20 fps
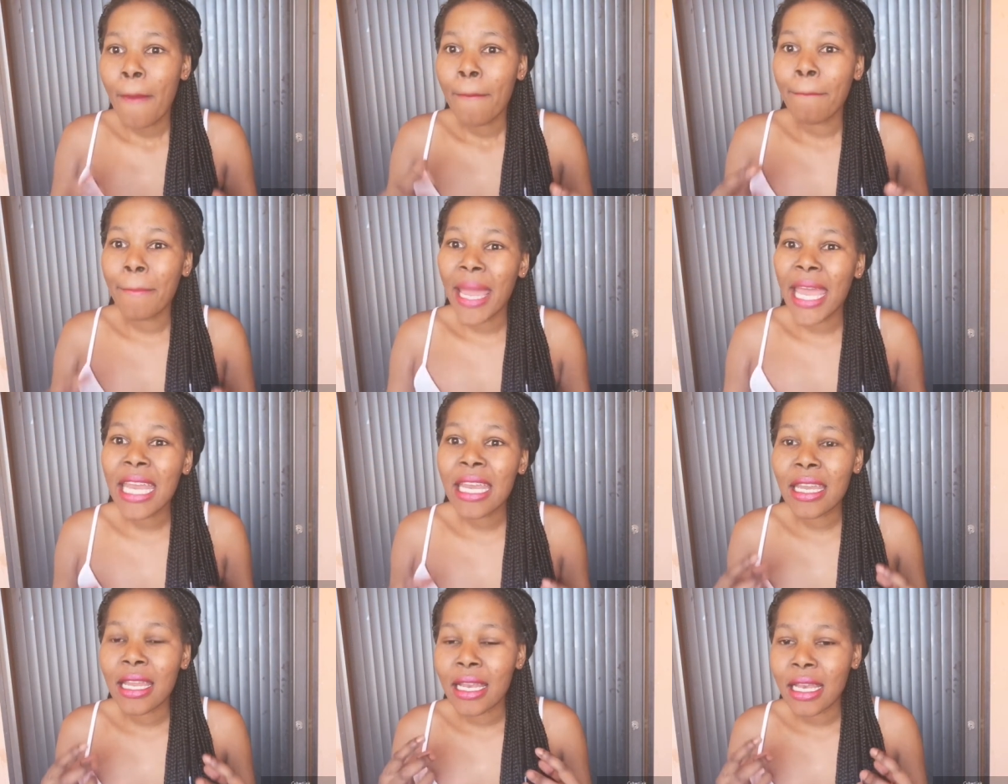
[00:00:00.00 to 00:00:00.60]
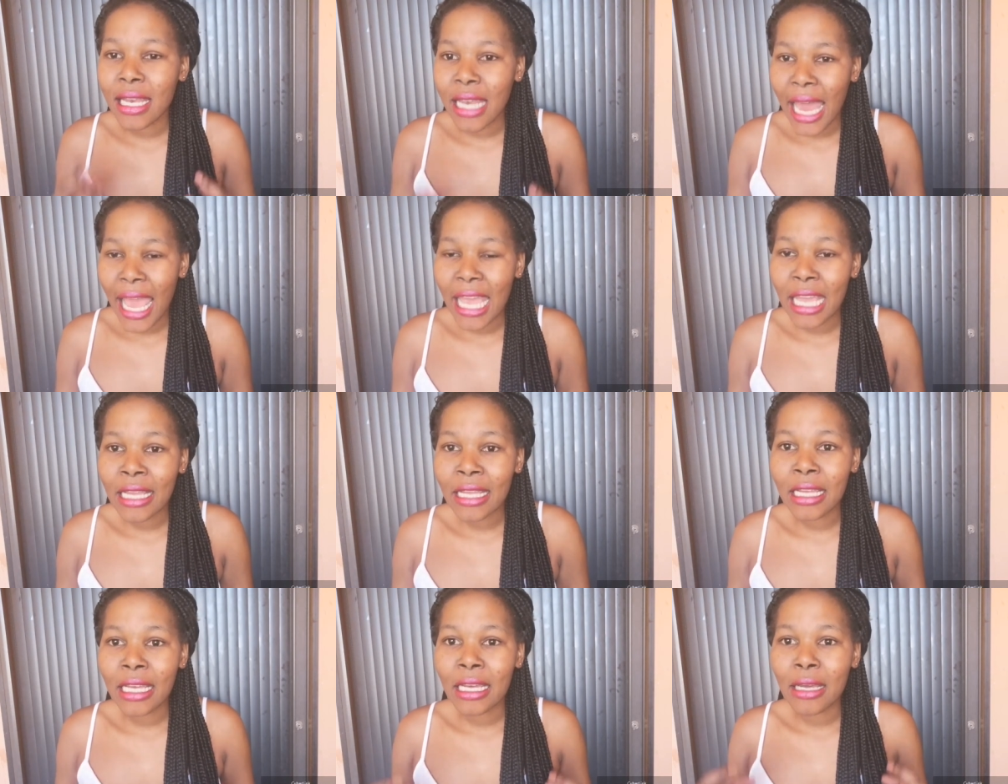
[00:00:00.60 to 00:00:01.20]
Men
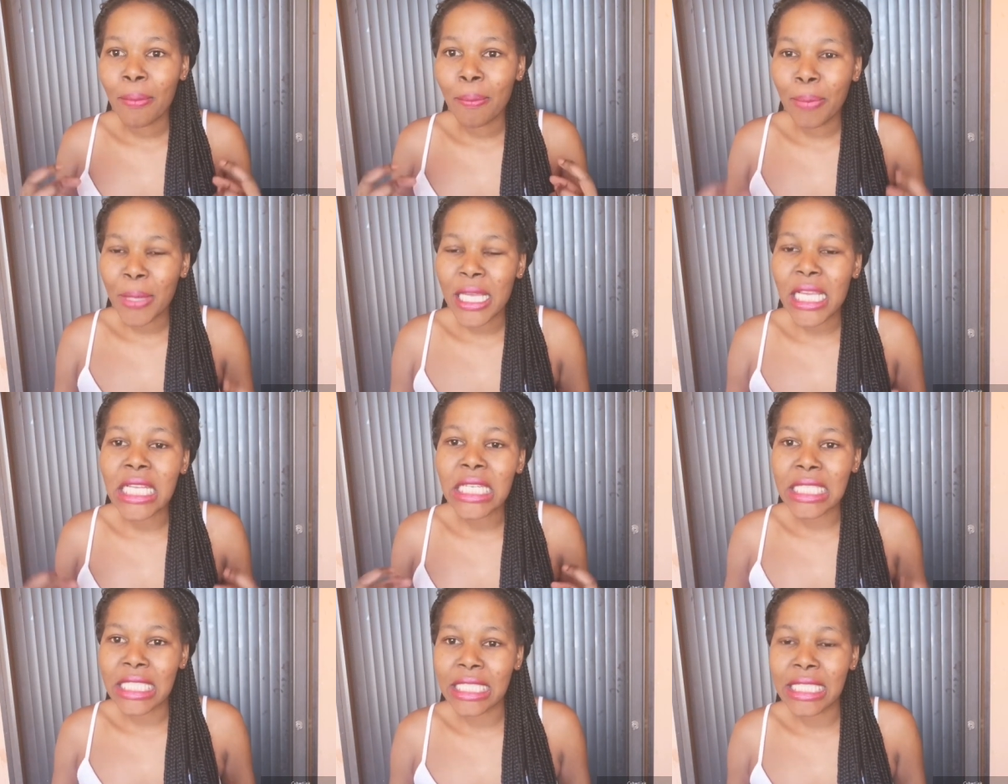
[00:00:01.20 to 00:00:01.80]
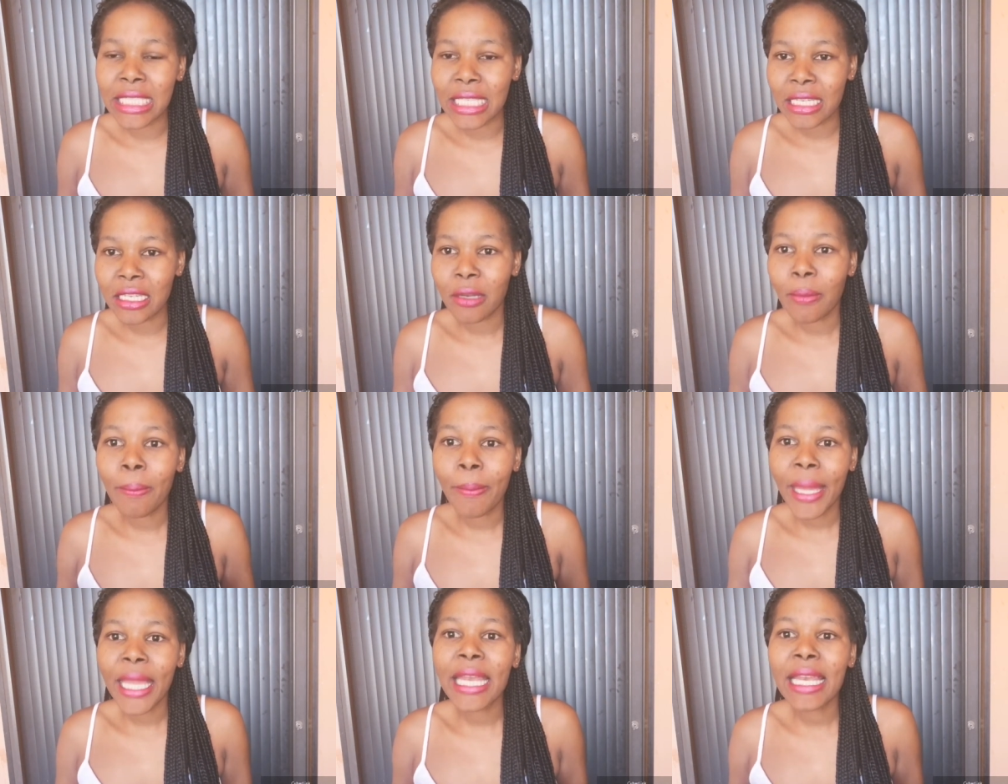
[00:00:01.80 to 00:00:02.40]
like being needed,
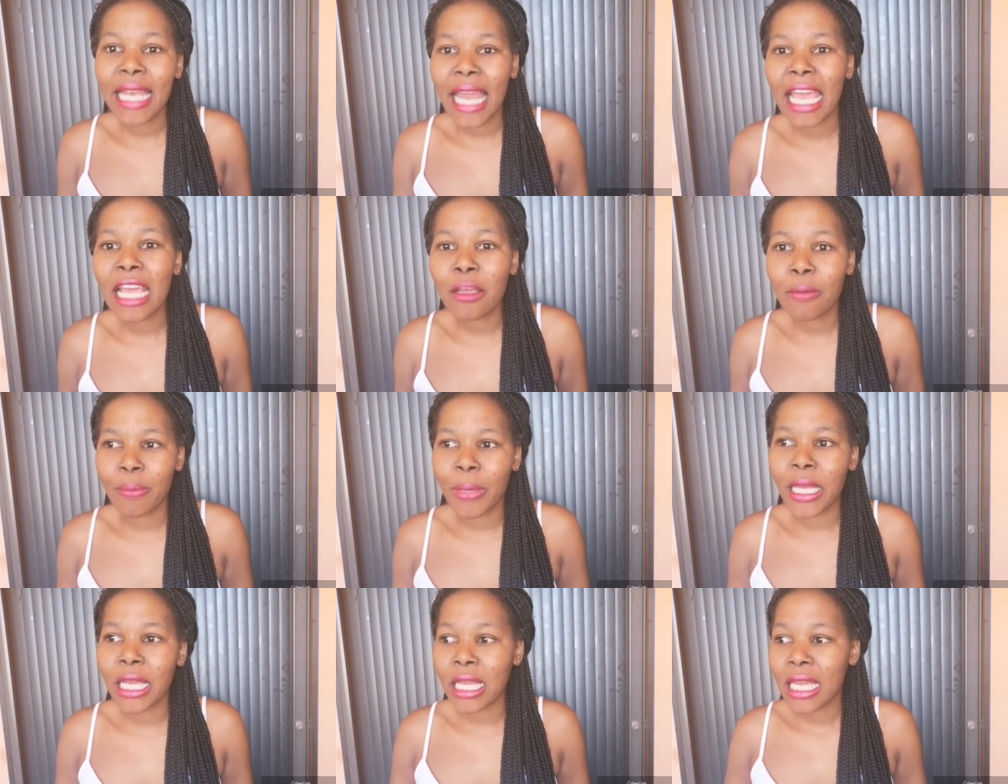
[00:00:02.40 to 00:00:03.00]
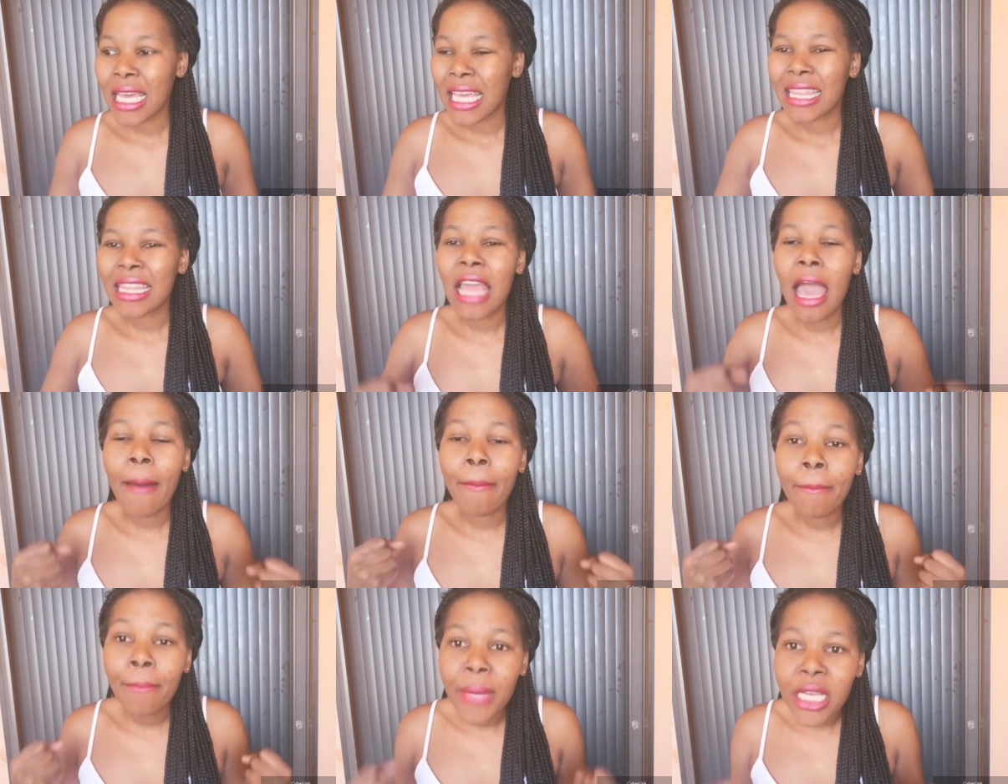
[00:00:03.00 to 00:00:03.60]
men like being,
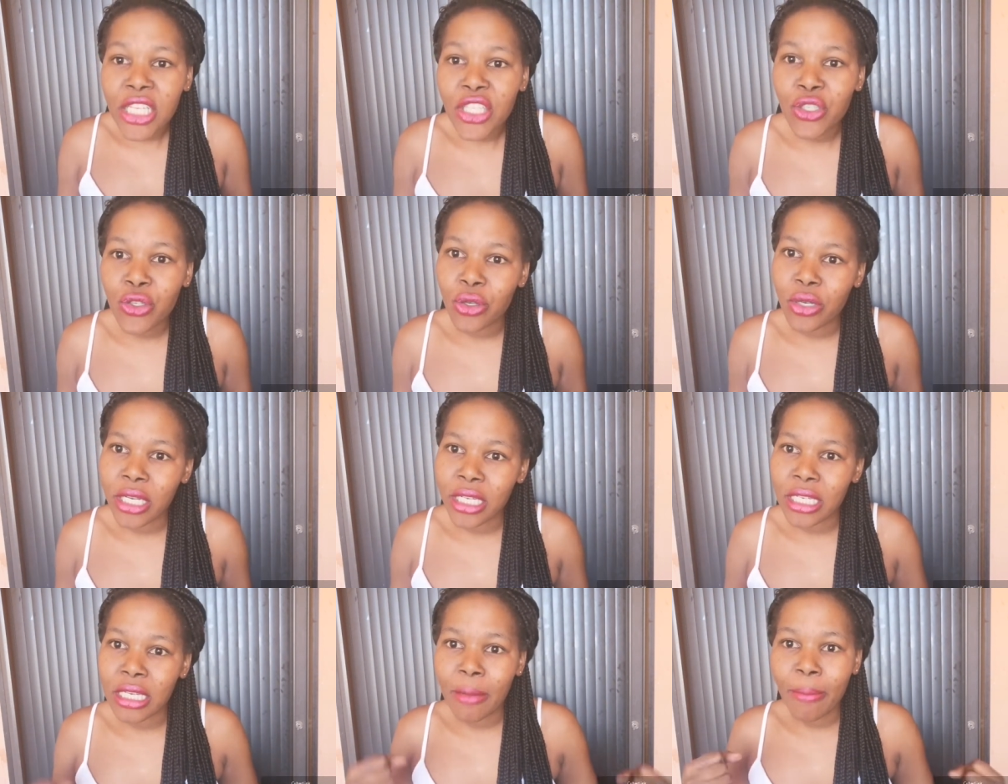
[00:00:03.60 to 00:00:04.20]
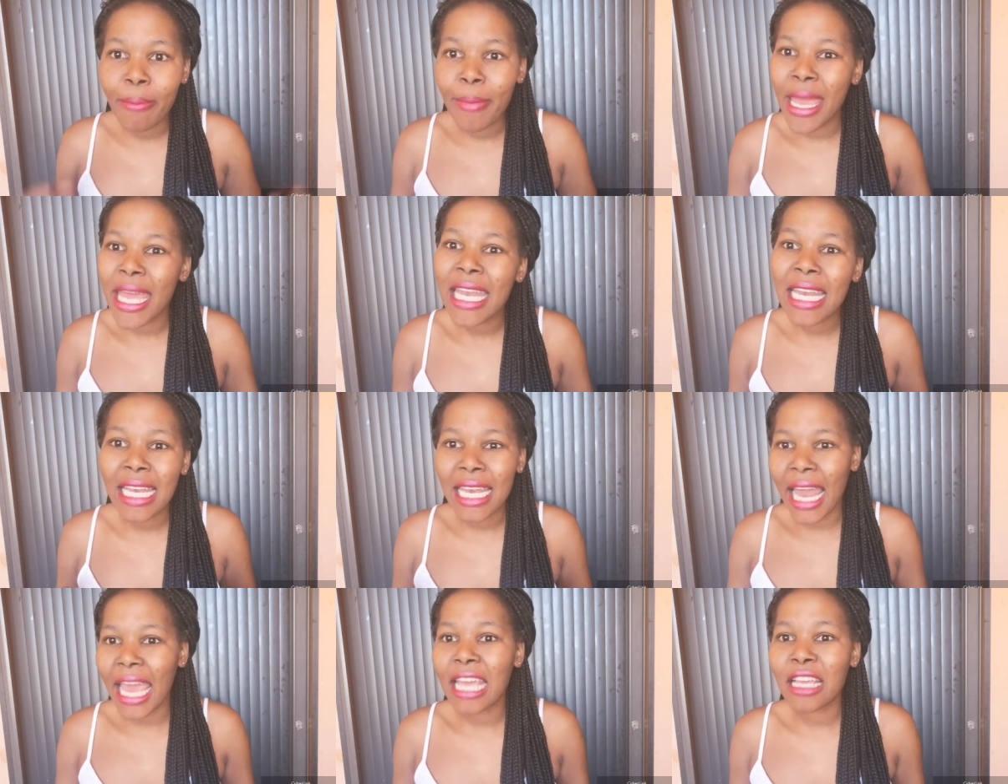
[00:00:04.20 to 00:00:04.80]
they are masculine,
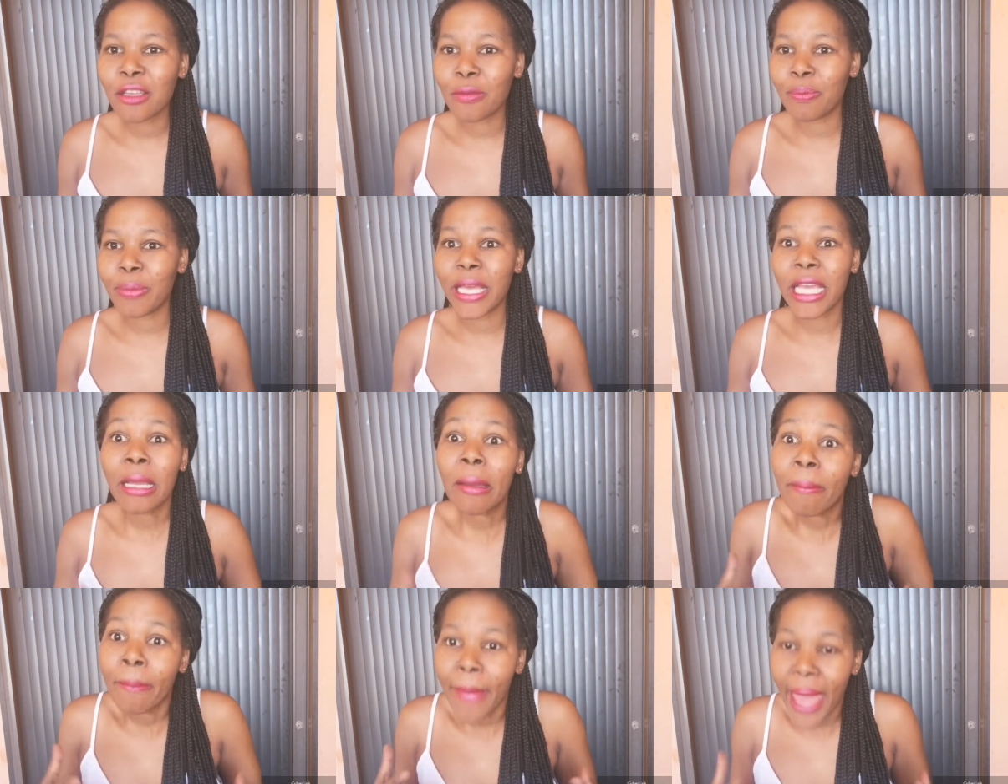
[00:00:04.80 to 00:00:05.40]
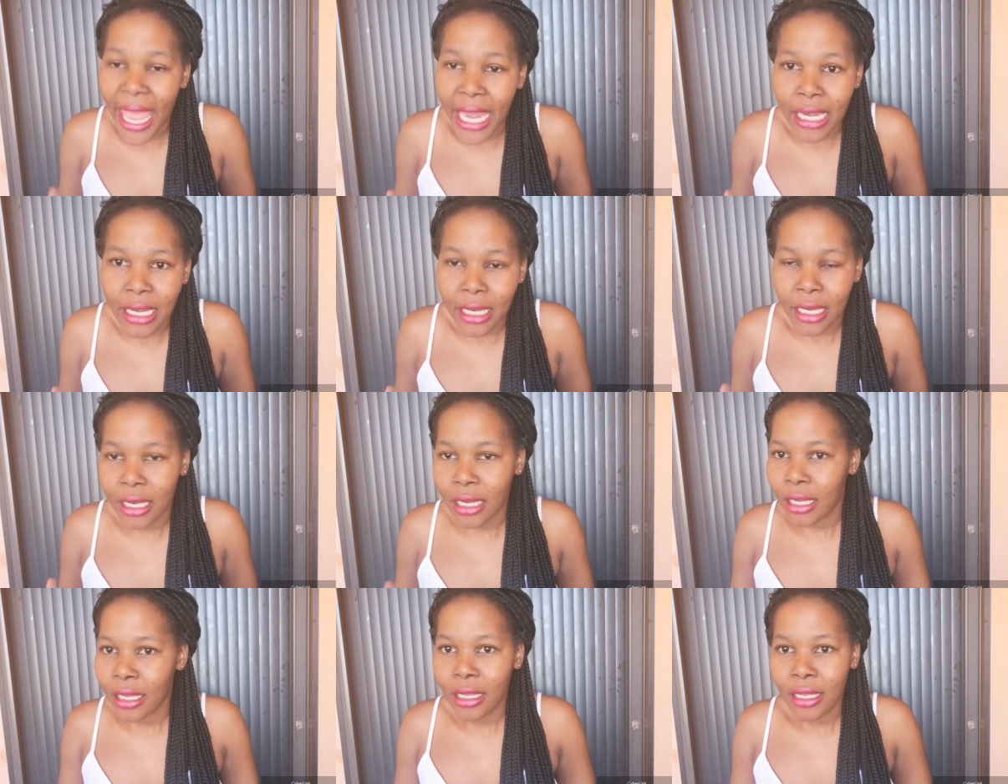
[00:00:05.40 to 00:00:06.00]
men like being
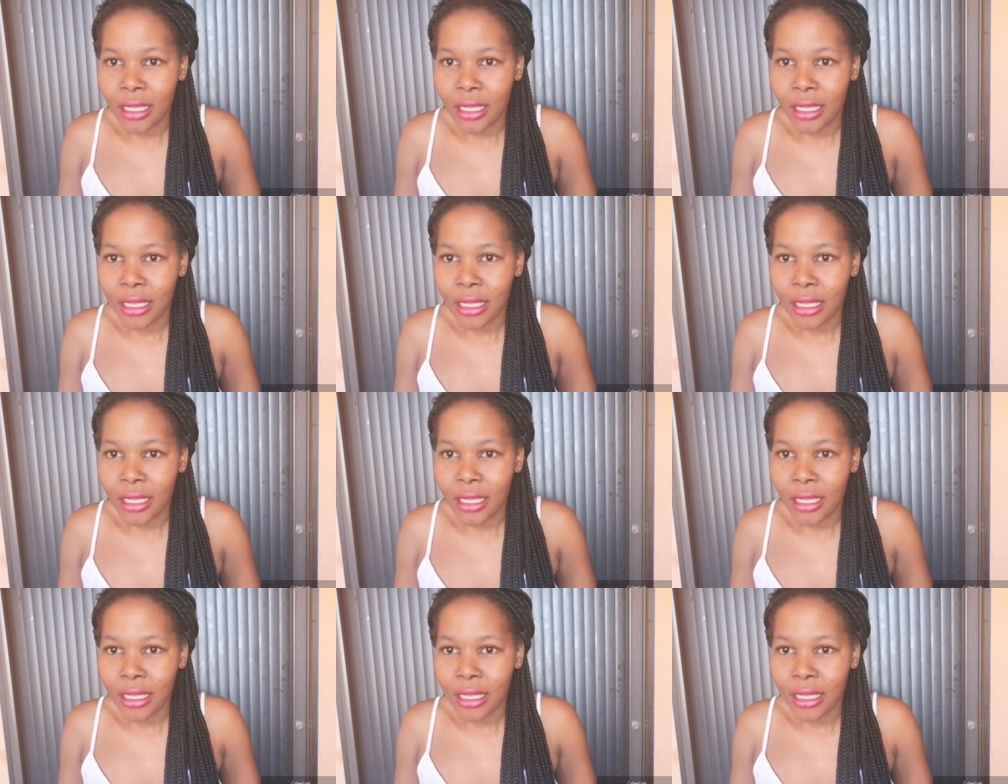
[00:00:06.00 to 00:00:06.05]
men.